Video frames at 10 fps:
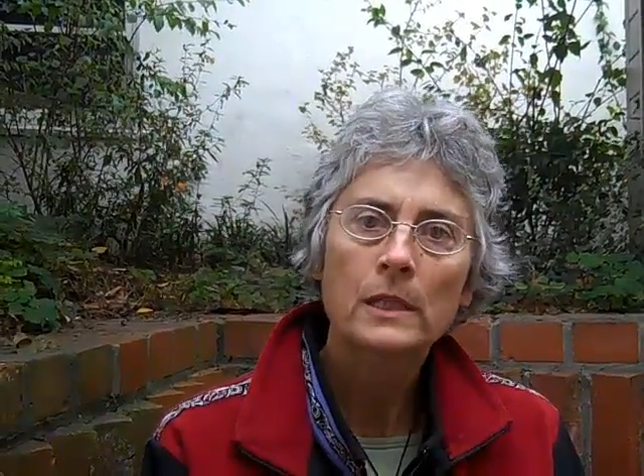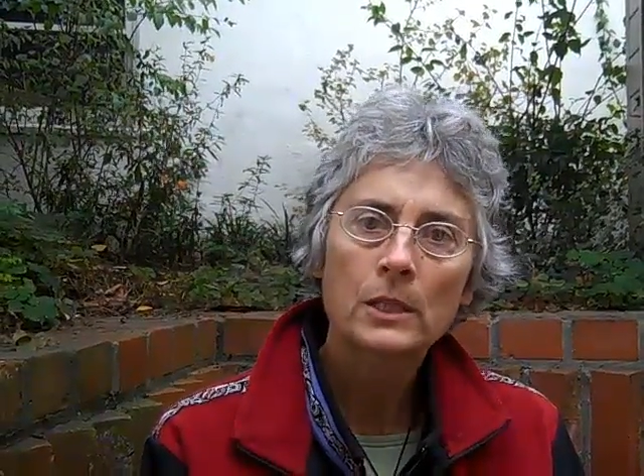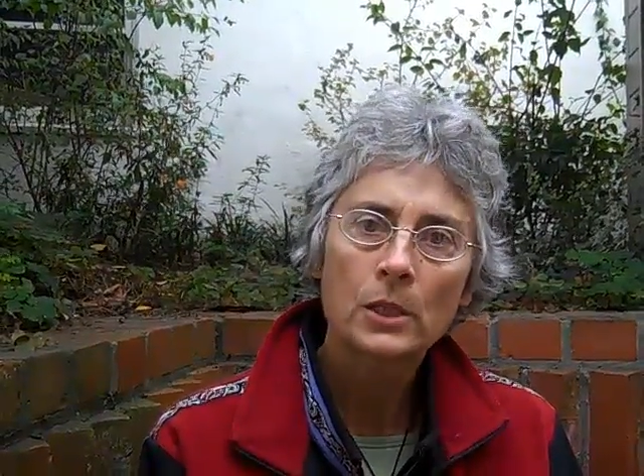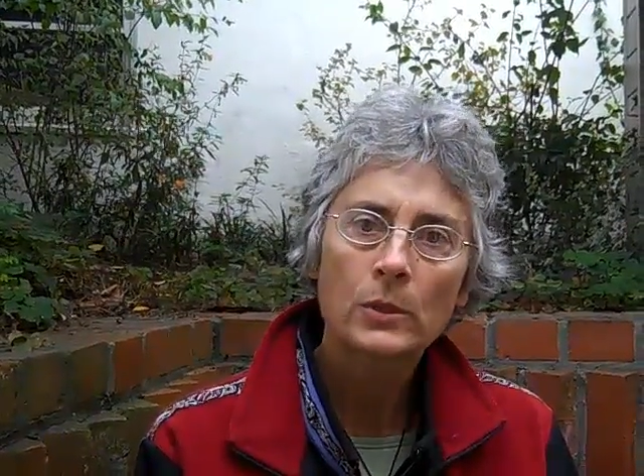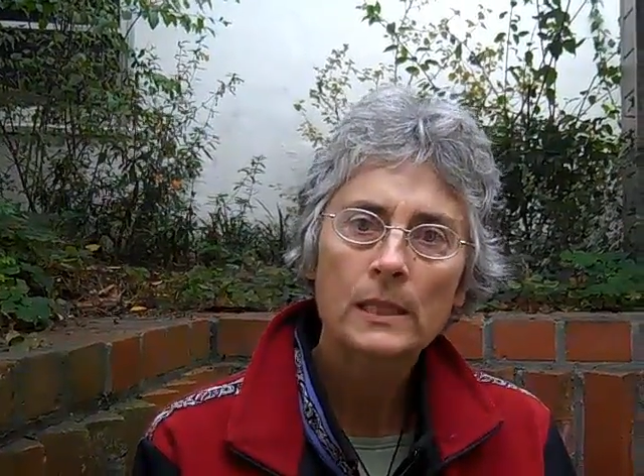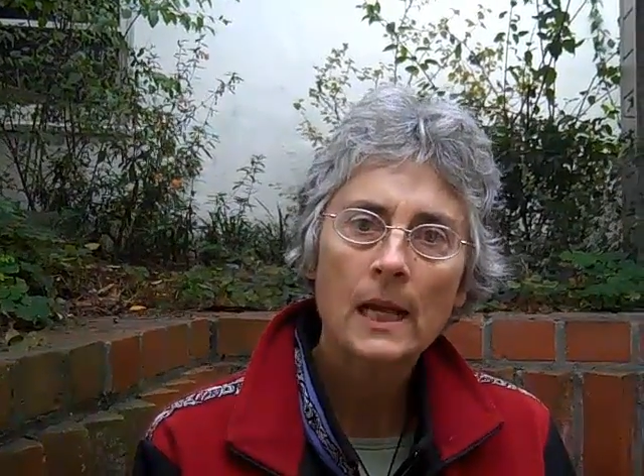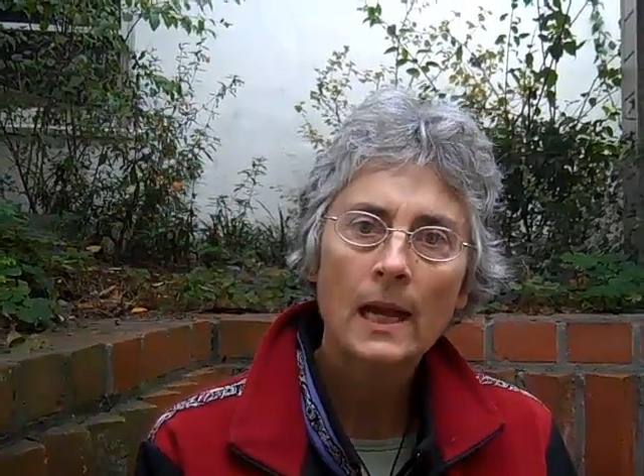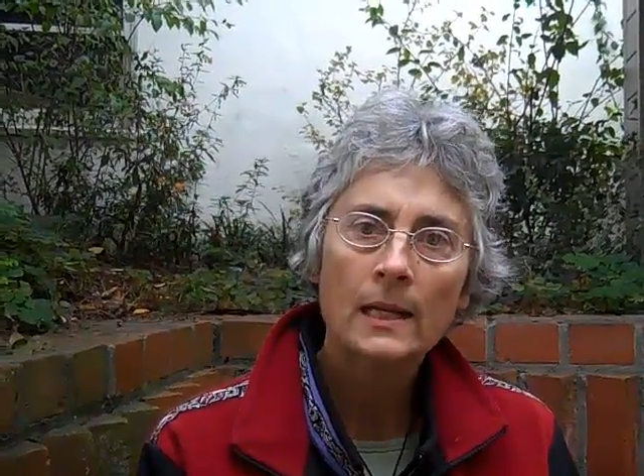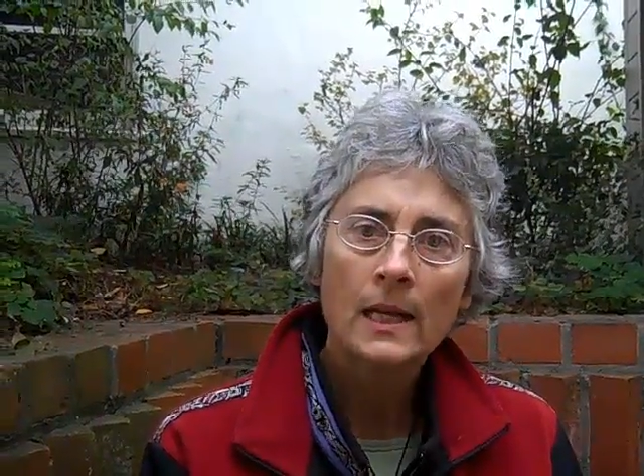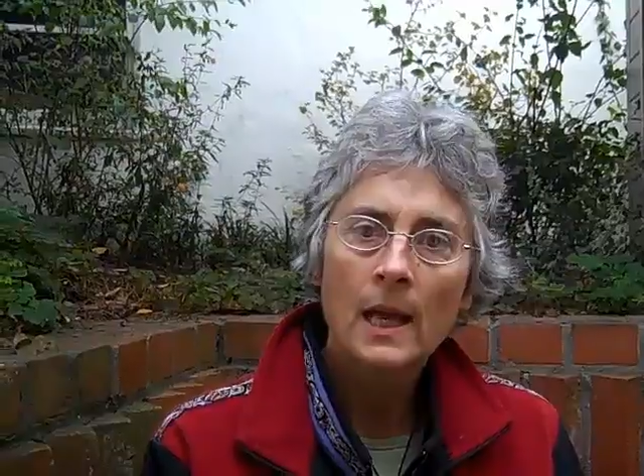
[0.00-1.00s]
a
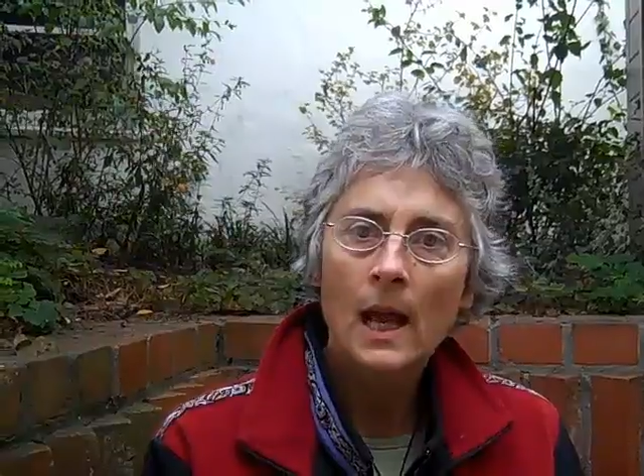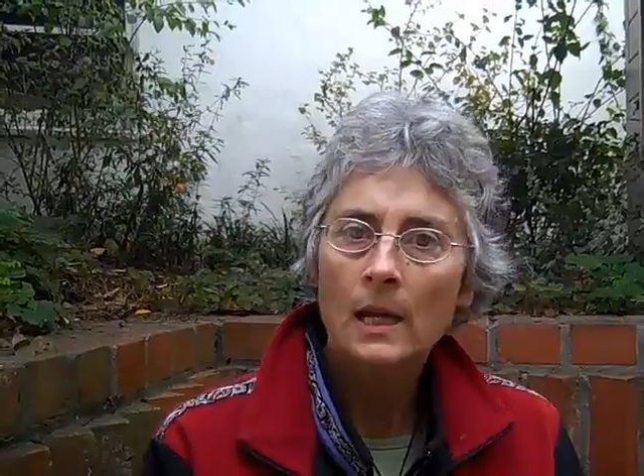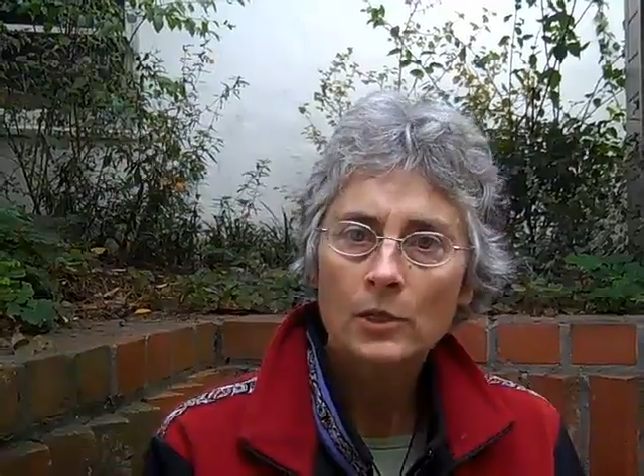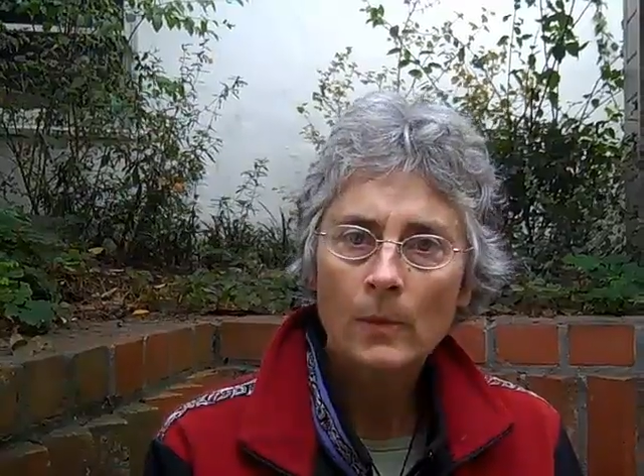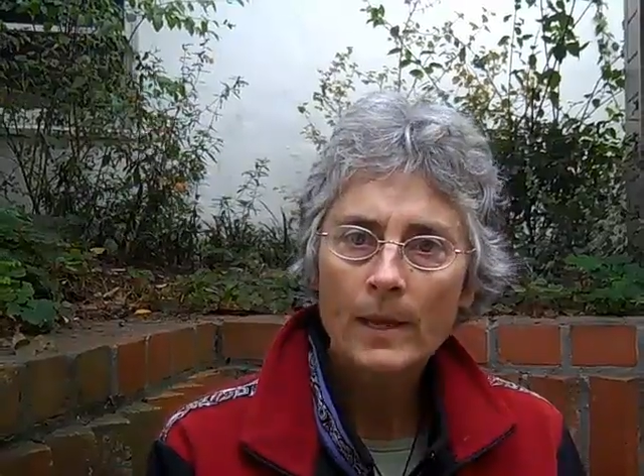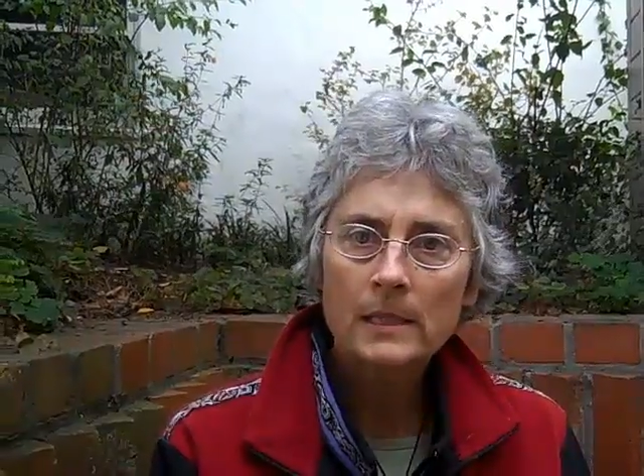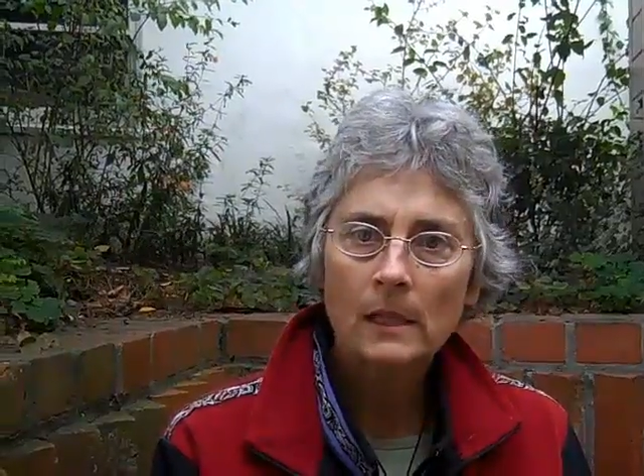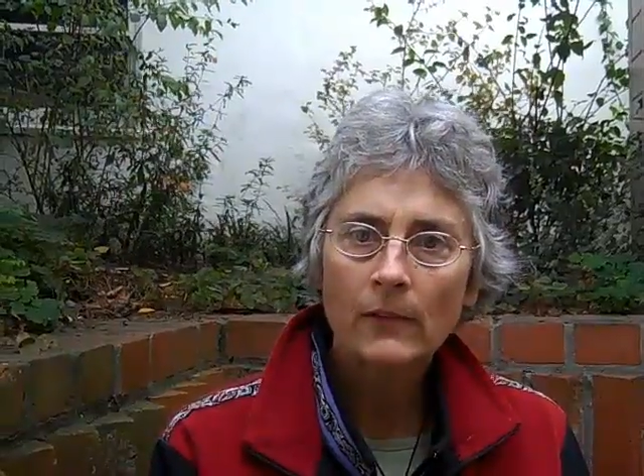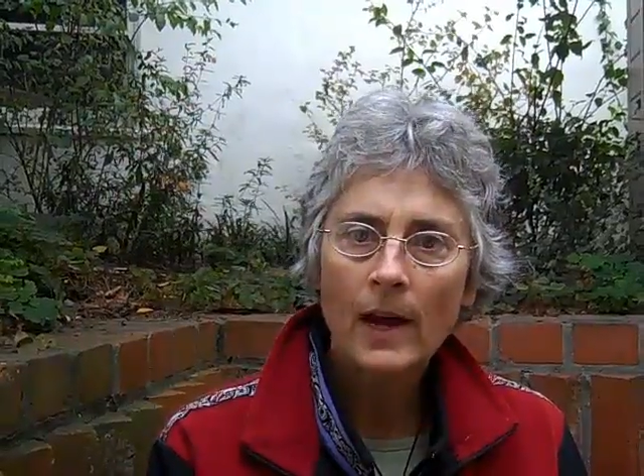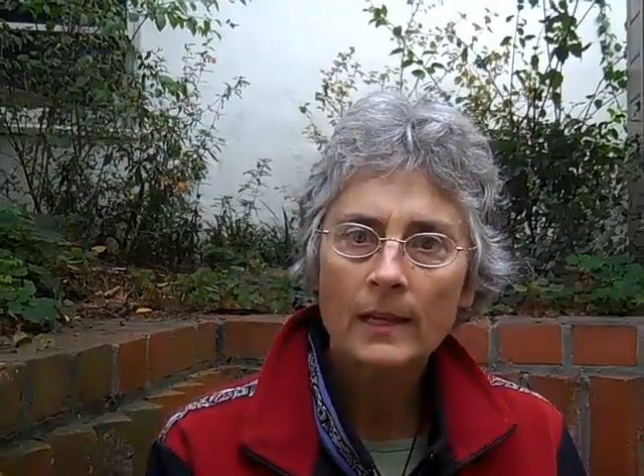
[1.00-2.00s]
suicide,
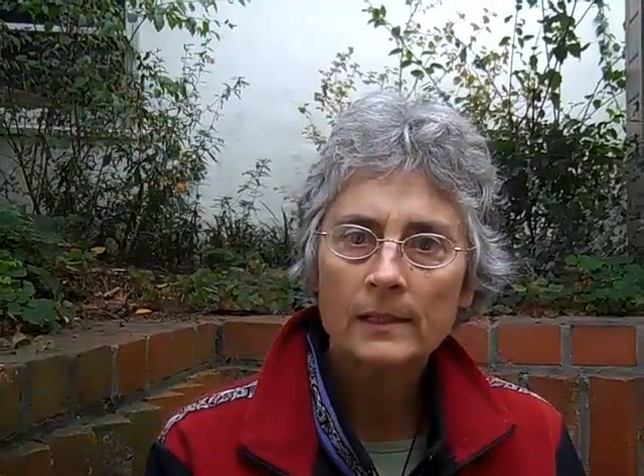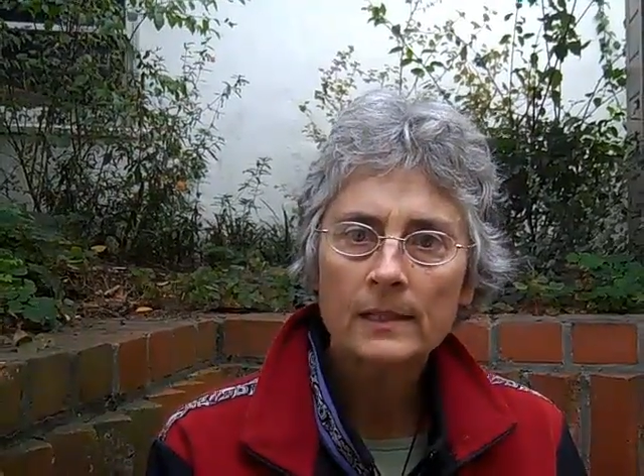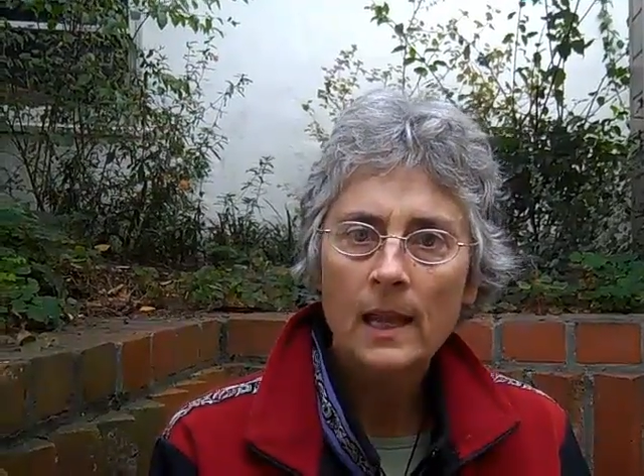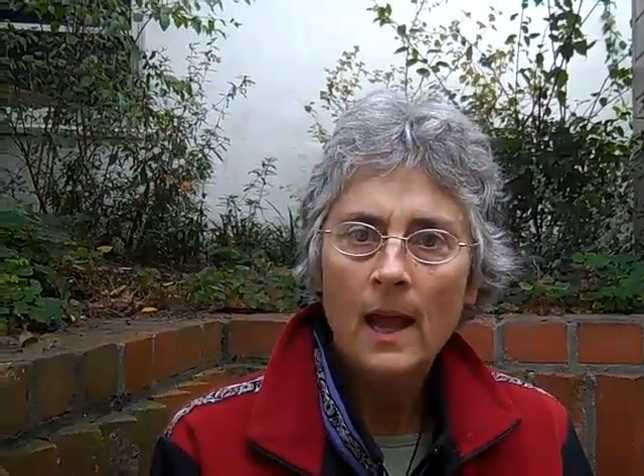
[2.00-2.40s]
domestic violence?